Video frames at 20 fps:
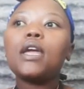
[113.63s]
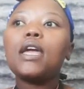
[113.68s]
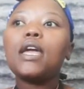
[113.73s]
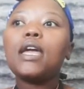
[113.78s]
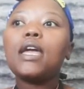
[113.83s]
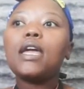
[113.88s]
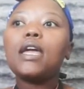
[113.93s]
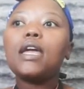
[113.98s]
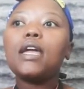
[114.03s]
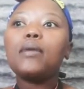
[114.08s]
Uh,
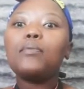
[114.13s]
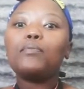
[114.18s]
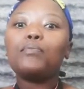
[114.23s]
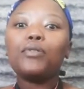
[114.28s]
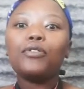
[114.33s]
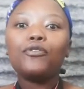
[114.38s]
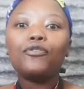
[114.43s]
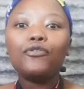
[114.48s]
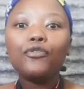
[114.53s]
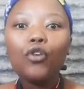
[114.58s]
eh,
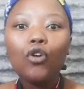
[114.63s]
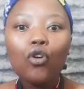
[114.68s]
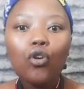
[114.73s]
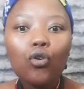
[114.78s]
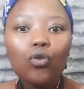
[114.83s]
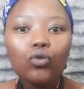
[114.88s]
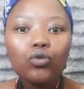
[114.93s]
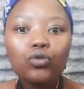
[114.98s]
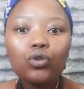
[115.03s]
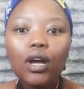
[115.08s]

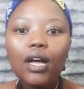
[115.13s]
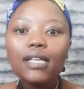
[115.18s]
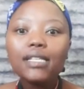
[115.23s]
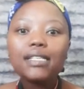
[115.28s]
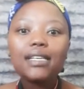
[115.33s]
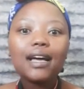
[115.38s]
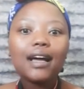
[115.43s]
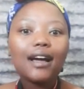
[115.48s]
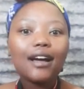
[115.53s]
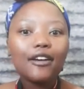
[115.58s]
before
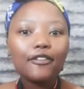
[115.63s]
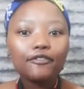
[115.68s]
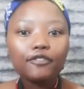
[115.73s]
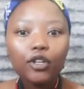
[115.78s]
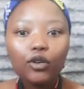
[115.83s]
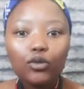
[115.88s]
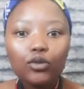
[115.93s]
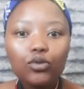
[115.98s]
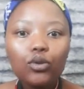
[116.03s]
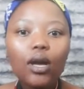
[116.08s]
Utwasa,
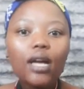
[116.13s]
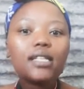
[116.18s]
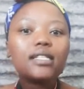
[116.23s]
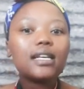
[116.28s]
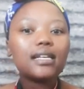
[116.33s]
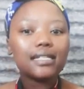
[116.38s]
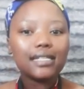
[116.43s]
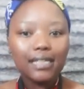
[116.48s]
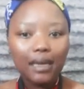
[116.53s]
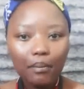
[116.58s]
after
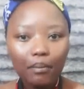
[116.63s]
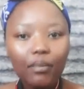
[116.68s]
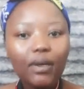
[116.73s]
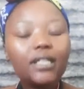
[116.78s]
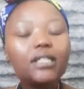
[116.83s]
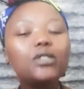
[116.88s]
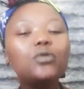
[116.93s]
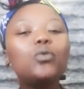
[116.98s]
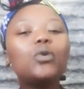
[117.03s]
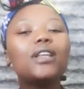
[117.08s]
Utwasa,
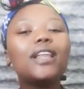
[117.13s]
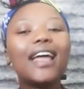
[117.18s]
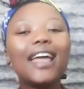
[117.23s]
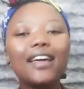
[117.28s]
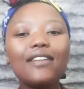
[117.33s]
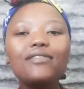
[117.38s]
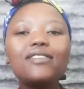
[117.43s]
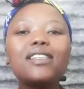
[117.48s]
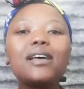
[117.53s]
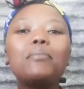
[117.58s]
somebody will
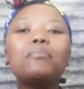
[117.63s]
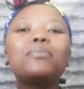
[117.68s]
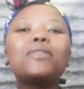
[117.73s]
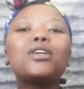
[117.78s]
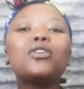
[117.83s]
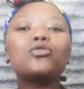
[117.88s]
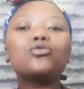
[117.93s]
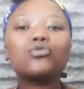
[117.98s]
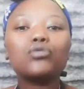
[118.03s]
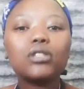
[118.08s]
have
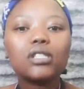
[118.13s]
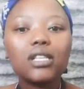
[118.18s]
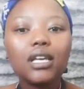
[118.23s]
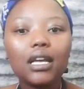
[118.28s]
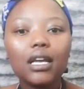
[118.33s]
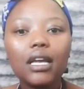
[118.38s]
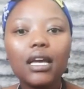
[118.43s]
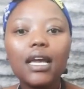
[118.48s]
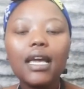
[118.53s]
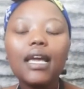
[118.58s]
something to
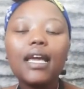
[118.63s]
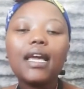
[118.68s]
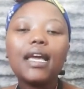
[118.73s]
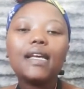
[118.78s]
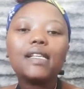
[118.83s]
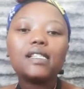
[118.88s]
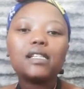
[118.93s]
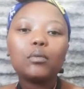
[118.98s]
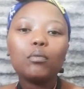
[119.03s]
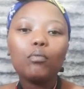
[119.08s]
say
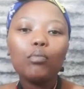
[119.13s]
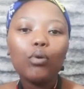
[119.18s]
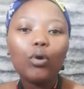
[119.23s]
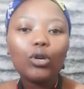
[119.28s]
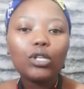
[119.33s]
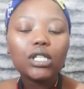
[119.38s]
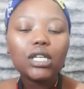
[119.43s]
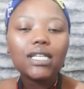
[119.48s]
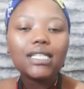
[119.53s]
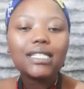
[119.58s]
it's
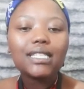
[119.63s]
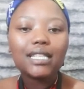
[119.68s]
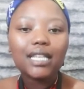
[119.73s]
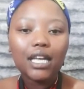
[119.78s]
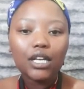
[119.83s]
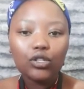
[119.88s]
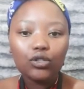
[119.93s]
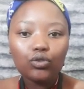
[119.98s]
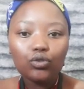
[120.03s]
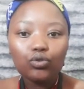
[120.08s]
important
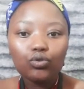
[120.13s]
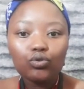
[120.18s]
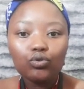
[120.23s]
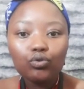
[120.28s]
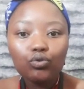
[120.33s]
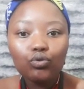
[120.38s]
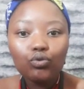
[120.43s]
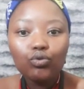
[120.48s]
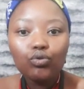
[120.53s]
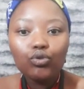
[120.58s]
that
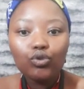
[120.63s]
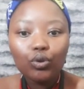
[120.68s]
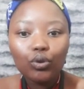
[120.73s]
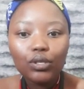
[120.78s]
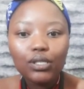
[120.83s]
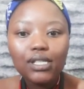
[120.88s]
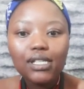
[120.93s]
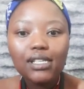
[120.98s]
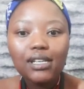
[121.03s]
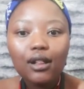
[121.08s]
you
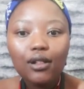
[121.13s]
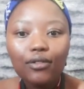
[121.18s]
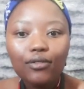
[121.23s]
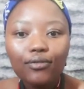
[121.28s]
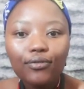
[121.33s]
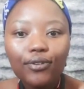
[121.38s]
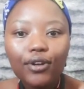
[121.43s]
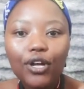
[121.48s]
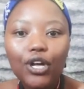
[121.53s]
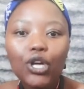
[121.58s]

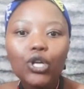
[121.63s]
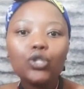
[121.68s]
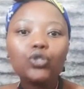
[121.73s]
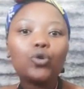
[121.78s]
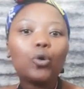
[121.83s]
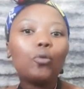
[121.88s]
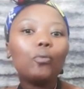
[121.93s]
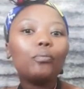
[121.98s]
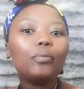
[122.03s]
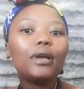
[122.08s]
yourself
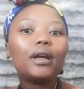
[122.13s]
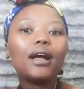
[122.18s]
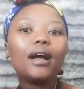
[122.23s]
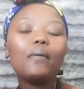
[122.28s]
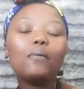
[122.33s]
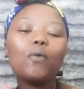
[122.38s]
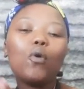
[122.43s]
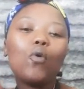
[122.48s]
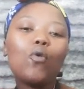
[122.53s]
don't become